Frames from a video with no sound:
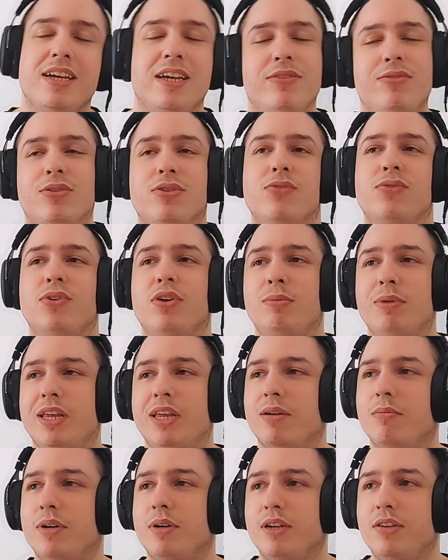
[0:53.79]
If you want to follow
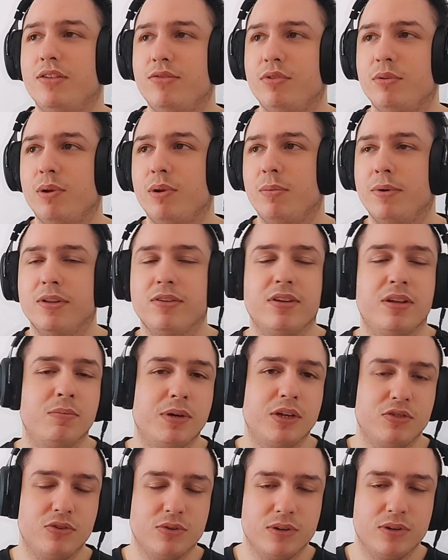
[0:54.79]
me, my stream element and
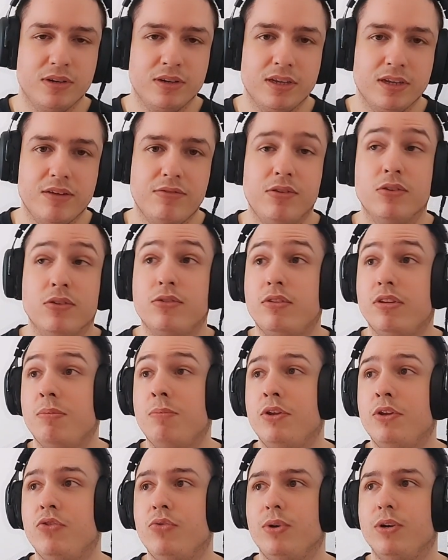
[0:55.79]
Patreon. If you want to
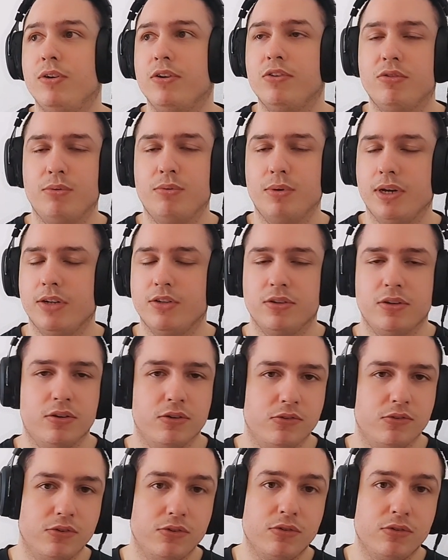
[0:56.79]
tip me to request a reaction
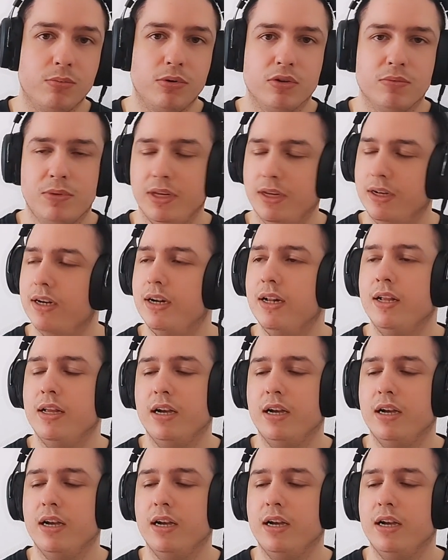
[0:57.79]
or just support me.